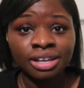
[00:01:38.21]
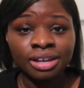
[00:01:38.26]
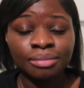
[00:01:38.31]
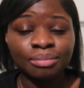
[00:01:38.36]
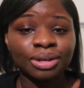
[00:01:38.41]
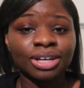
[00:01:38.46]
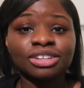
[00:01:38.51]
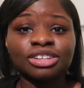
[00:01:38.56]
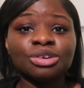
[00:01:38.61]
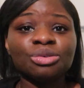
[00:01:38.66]

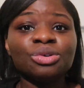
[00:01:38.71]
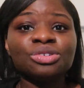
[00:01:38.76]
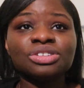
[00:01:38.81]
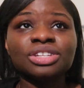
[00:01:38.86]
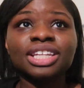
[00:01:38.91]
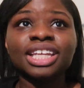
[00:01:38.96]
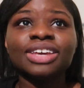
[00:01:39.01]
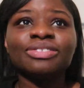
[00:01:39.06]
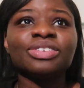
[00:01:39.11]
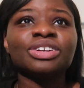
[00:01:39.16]
because it wasn't
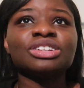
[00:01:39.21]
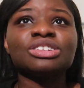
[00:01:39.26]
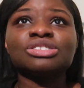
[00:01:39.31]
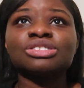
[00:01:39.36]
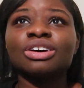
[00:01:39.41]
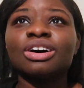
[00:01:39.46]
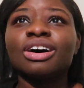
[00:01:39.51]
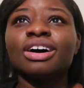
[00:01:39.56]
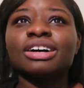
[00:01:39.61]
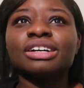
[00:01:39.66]
even
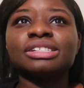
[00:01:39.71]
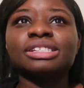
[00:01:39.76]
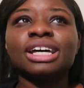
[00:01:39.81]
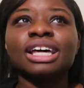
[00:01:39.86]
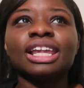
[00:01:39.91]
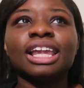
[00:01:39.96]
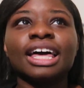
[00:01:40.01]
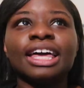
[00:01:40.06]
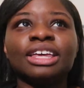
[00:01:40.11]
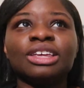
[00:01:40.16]
songs that
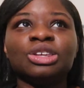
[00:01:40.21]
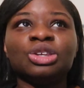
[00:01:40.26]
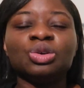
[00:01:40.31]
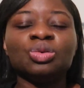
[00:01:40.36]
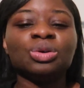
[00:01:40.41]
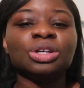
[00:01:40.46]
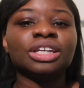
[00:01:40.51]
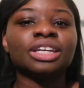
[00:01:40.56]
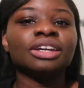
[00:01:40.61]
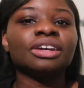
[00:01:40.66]
like you
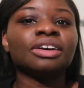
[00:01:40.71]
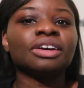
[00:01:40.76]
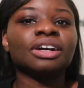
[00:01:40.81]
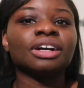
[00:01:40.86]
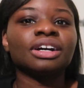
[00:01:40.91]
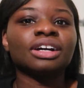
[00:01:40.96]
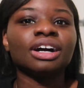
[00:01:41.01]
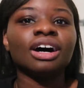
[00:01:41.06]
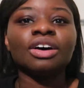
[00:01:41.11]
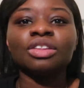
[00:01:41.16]
would
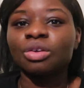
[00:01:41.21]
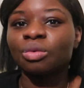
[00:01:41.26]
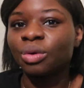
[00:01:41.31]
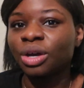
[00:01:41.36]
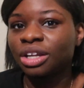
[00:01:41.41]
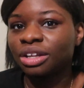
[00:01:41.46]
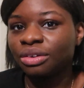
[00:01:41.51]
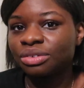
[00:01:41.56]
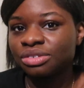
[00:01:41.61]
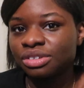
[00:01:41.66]
hear on the
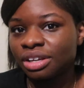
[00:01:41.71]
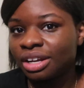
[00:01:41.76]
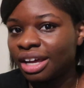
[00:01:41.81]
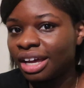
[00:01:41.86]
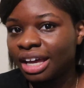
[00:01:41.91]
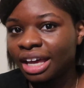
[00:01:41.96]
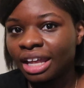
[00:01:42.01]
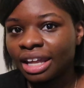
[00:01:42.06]
radio today.